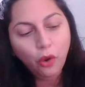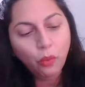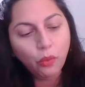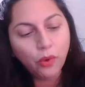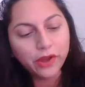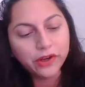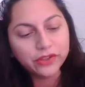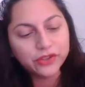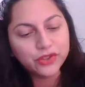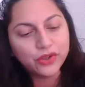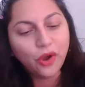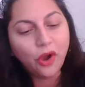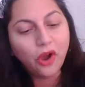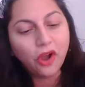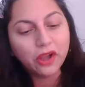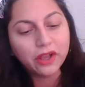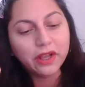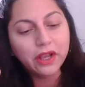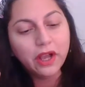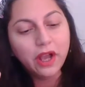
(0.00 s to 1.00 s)
want to
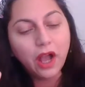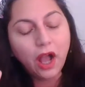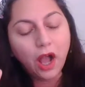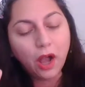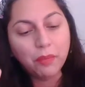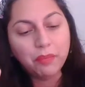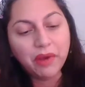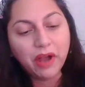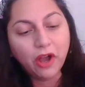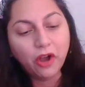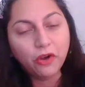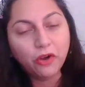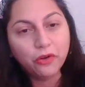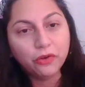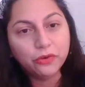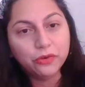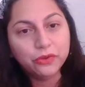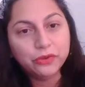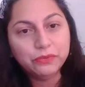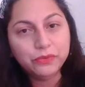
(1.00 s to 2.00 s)
talk
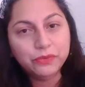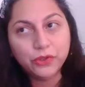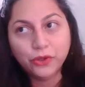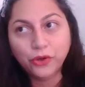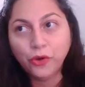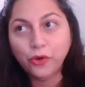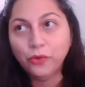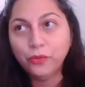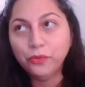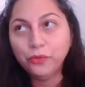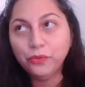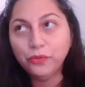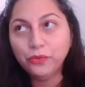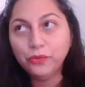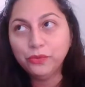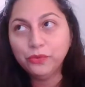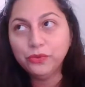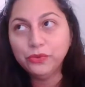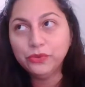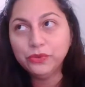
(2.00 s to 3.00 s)
about,
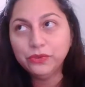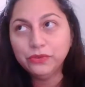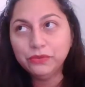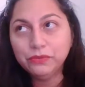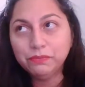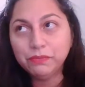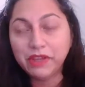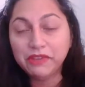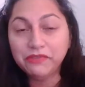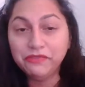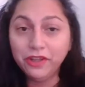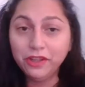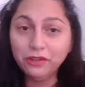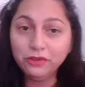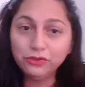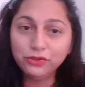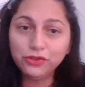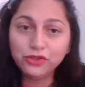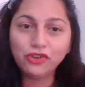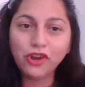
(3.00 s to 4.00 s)
my
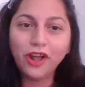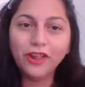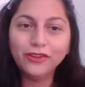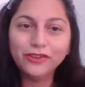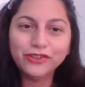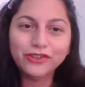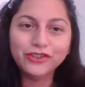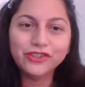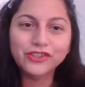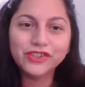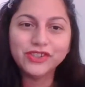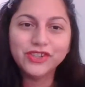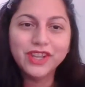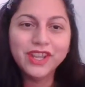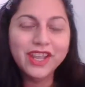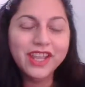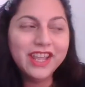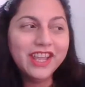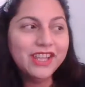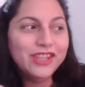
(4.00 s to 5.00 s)
fellow astrologers,
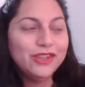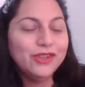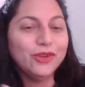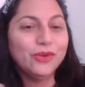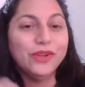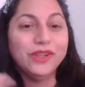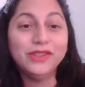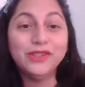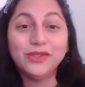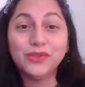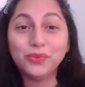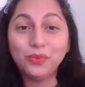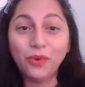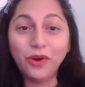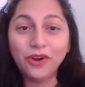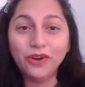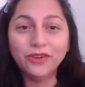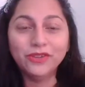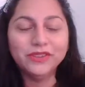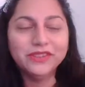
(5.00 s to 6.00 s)
in this
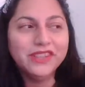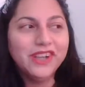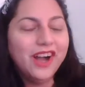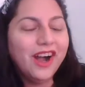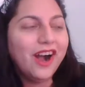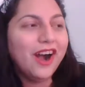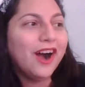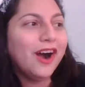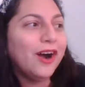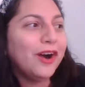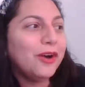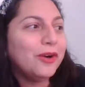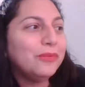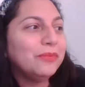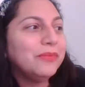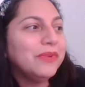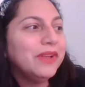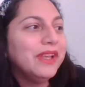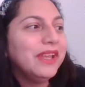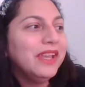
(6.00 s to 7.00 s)
world,
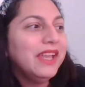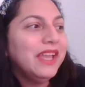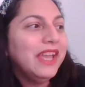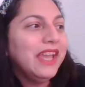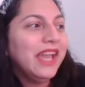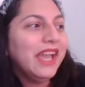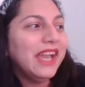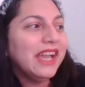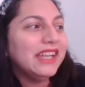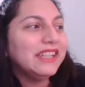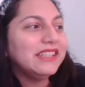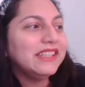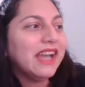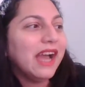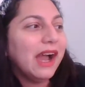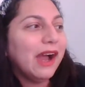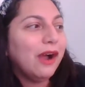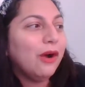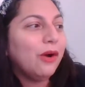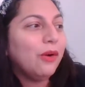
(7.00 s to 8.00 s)
and
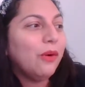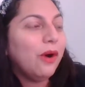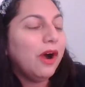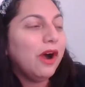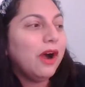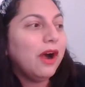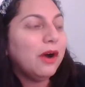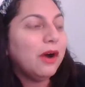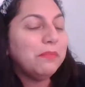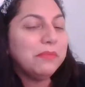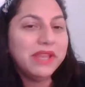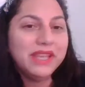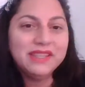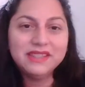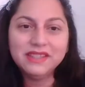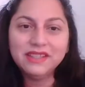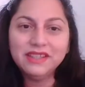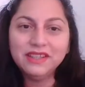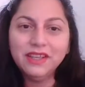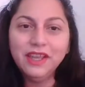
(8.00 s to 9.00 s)
how
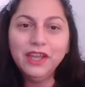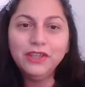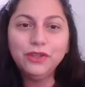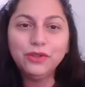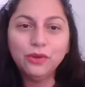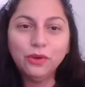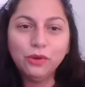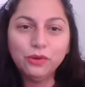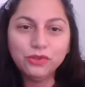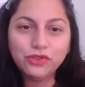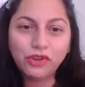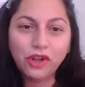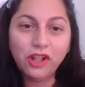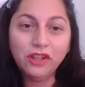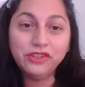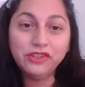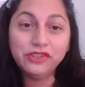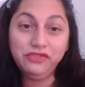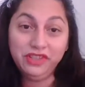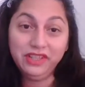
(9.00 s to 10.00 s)
amazing,
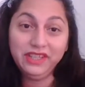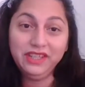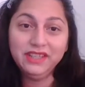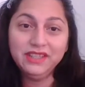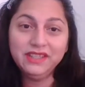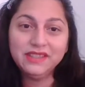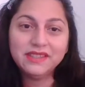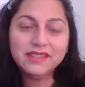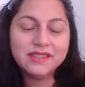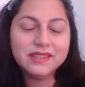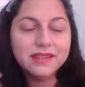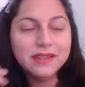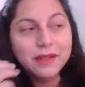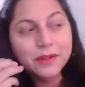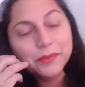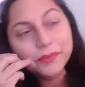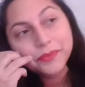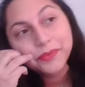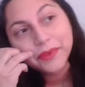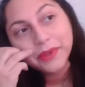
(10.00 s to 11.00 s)
astrology really is,
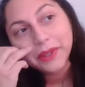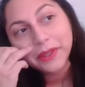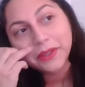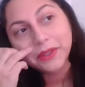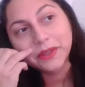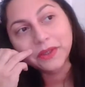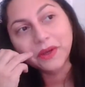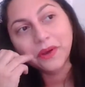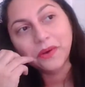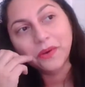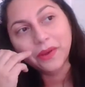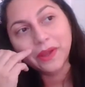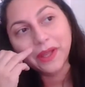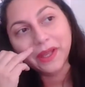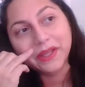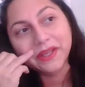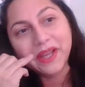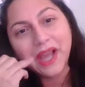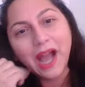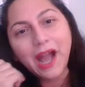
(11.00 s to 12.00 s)

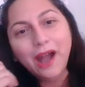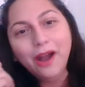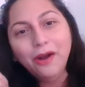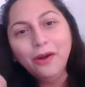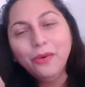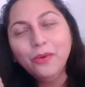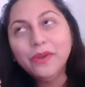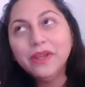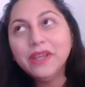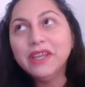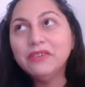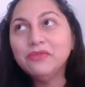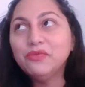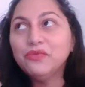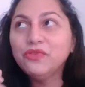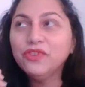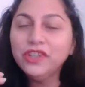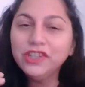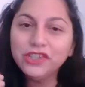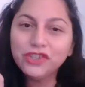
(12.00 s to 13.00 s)
and how it
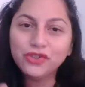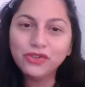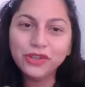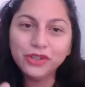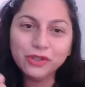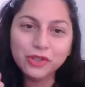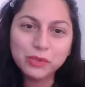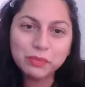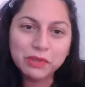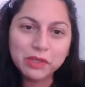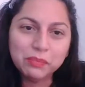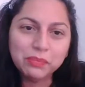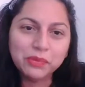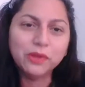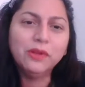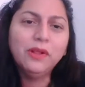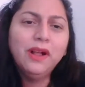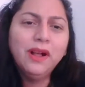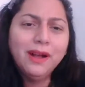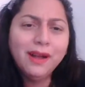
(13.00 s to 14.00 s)
really triggers
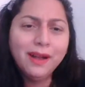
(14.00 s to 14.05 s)
people.